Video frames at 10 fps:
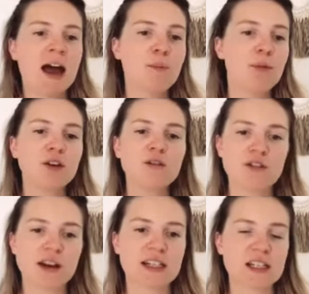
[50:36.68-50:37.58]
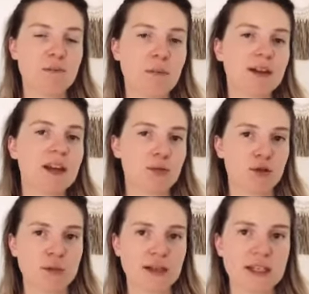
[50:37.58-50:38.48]
And the board of directors, the monthly
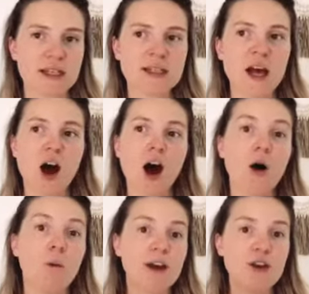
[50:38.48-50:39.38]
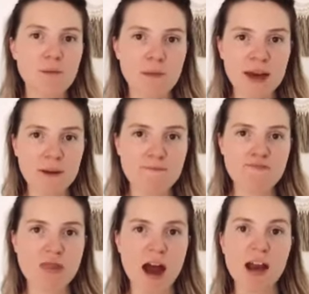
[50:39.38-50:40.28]
board meetings, are where you meet
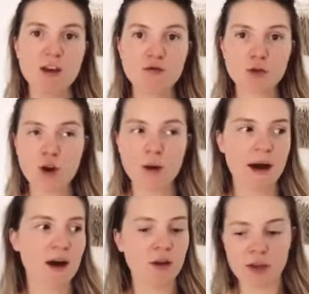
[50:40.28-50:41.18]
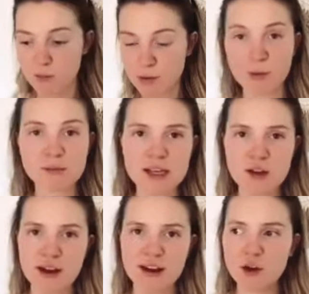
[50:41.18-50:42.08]
and you talk about the problems that
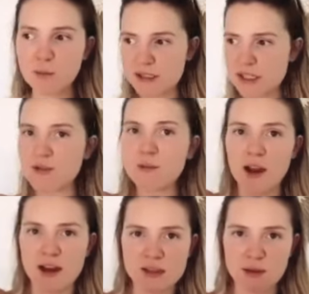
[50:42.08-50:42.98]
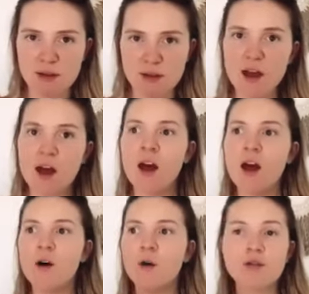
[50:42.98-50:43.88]
you've had in your business from the last month,
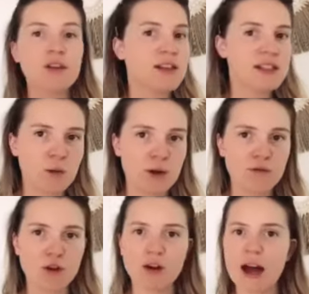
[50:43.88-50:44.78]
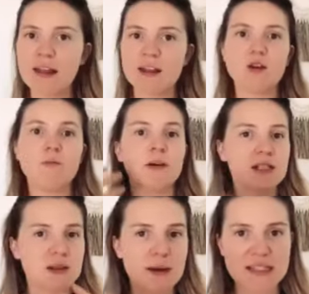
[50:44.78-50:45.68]
all the things that went wrong, and then you
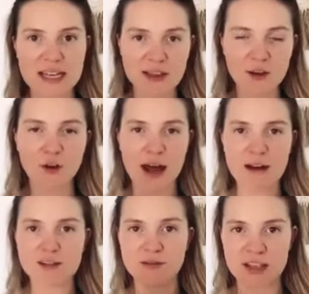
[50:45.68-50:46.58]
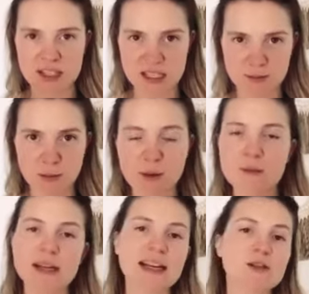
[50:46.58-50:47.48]
mastermind together on how to fix these
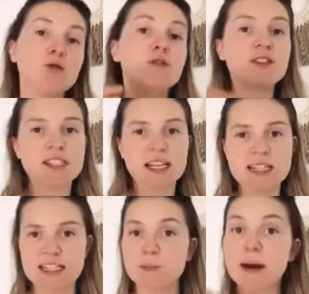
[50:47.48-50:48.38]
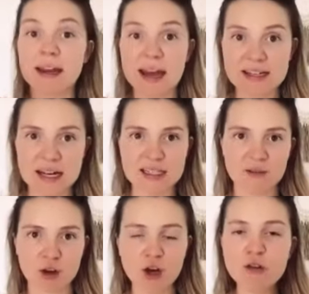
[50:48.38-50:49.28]
problems. And it's all facilitated by an
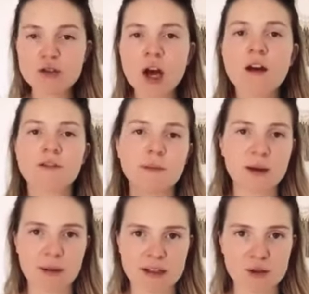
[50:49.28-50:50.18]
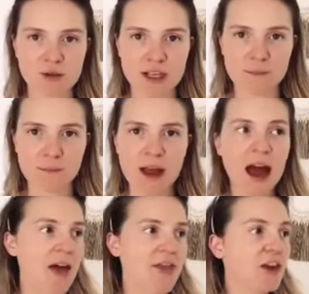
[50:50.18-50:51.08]
executive coach from the Impact School team.
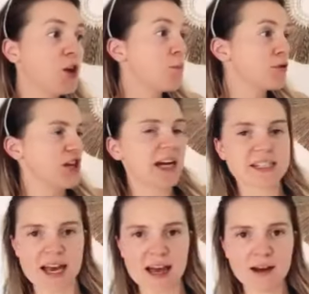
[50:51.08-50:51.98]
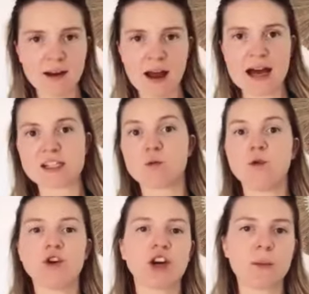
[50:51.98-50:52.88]
And then you project ahead as to
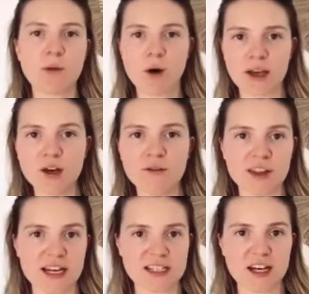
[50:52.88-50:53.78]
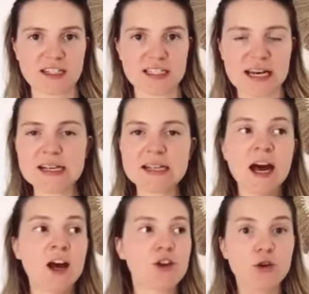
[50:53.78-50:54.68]
what you're going to be working on for the next 30 days.
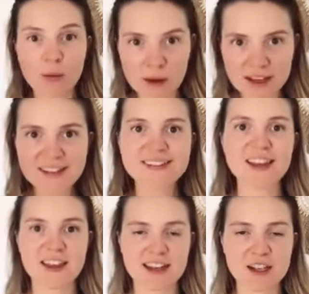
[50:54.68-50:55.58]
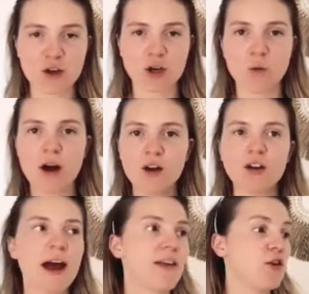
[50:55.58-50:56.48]
You commit to the things that you're going to work
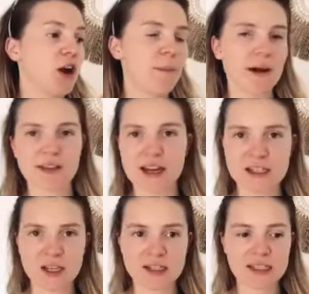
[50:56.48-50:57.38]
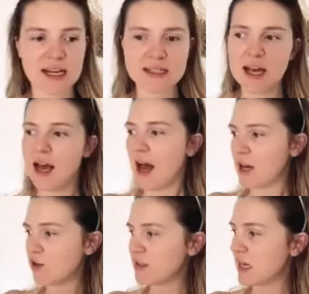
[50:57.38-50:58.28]
on, and then you come back the next 30 days
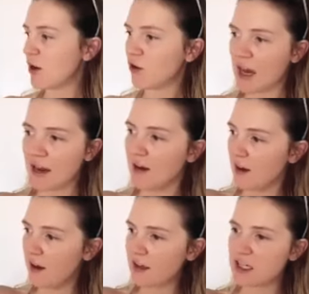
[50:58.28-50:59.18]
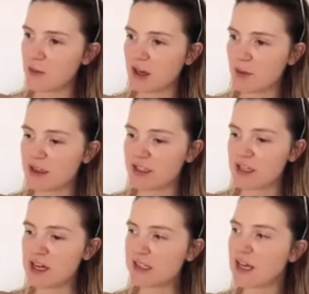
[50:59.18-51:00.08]
and you say, okay, last time I committed
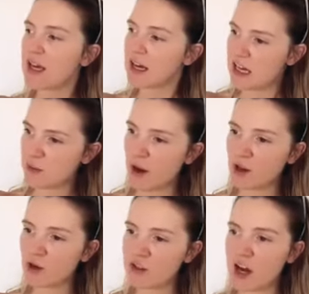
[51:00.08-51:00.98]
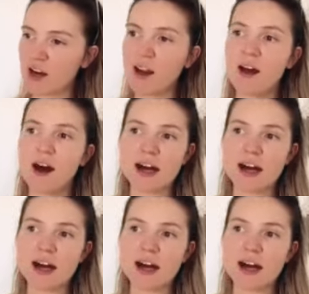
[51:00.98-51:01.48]
to this, here's what I got done.